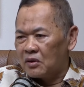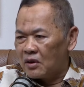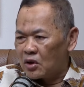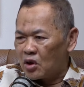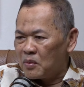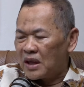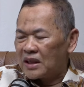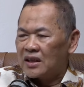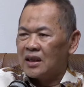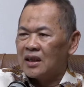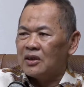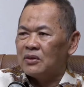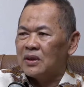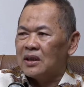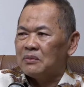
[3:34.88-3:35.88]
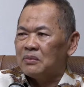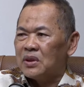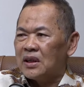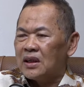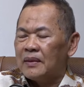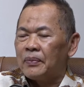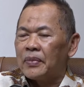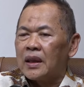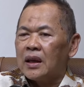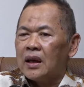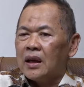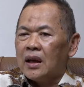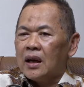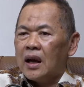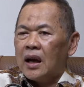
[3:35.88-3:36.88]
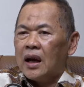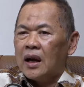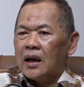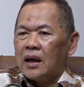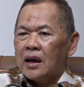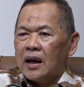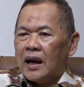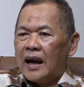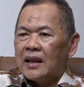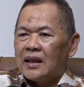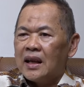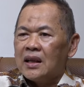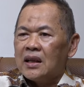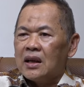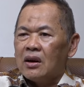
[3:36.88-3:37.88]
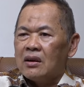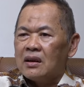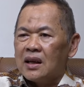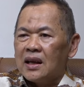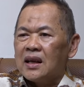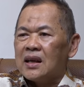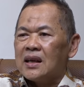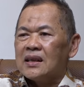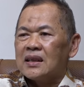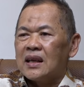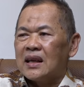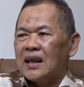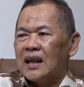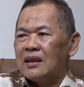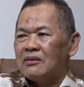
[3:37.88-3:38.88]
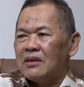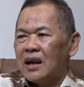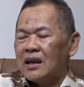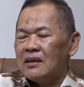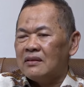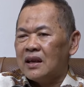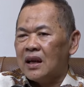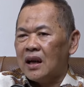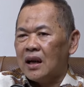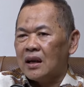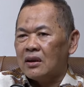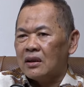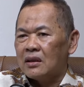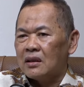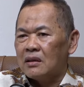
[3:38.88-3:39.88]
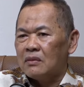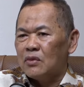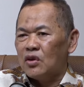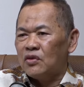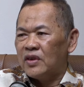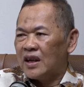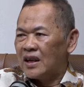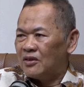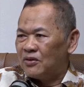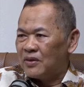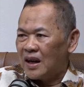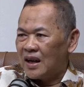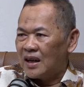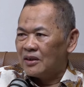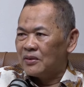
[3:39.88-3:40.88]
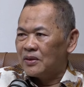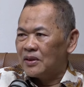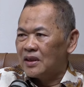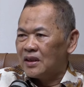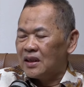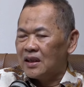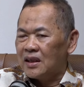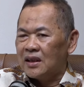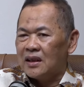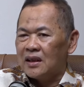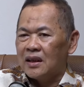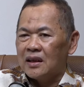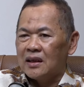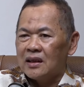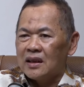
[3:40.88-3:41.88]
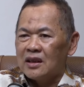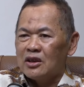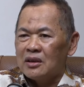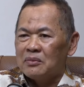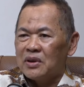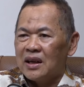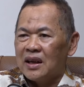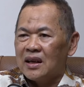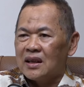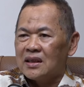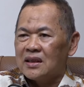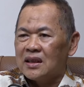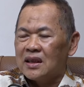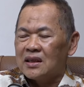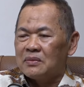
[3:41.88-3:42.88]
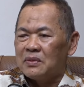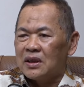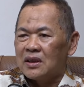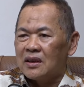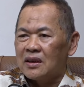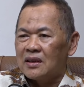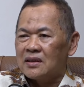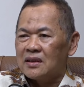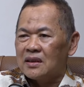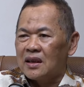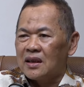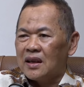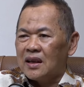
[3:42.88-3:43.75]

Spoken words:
raw material available. I think the only reason that why we are not more very far for the renewable energy is because